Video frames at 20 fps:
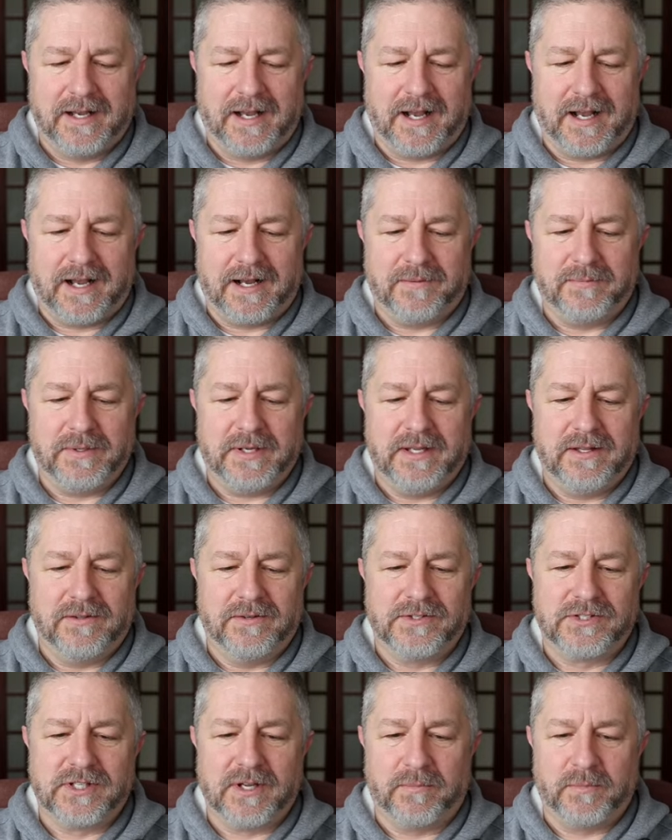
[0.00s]
Um, either
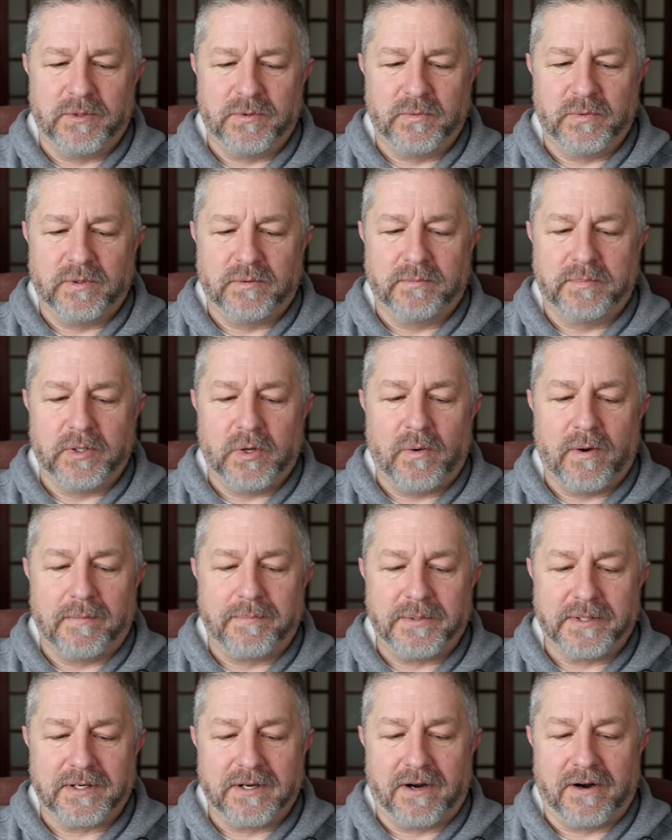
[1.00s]
someone will blow up
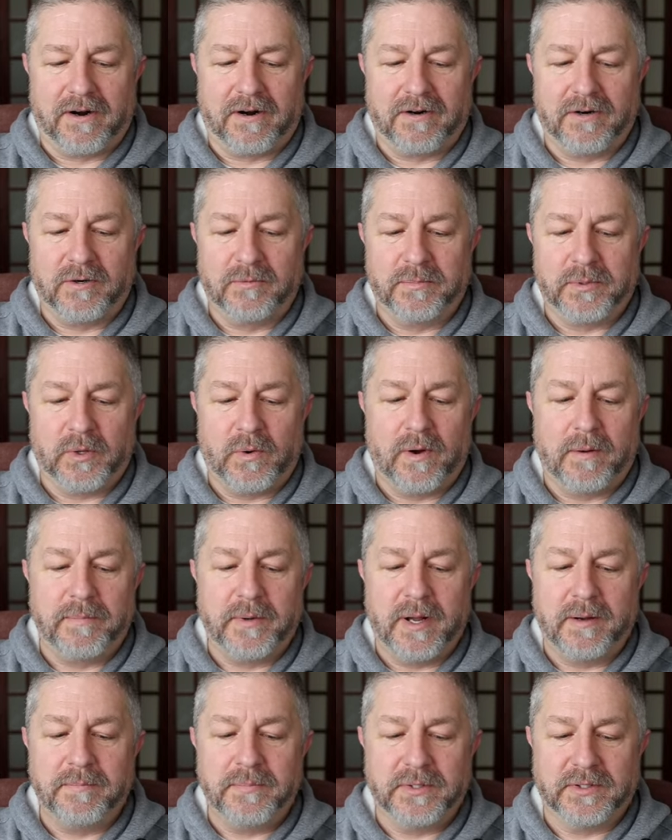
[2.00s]
a car or blow up
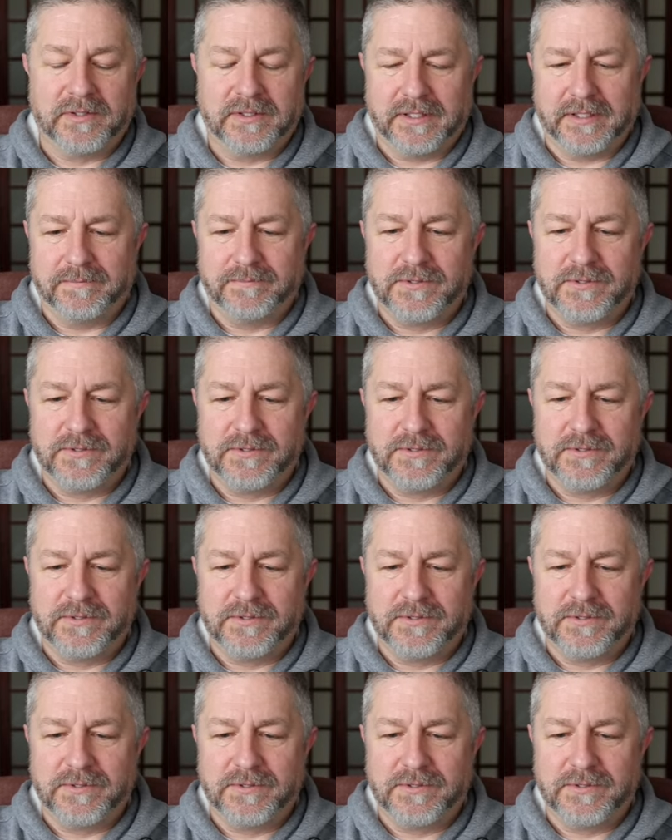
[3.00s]
a building.